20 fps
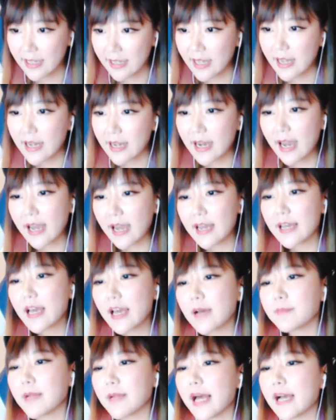I am
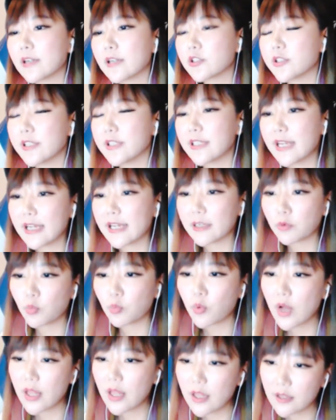actually like
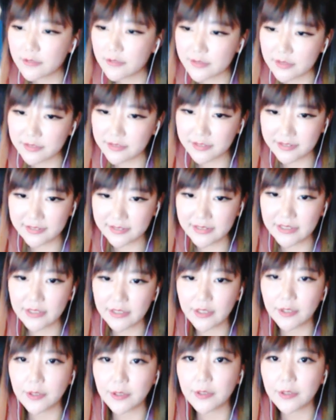one of the few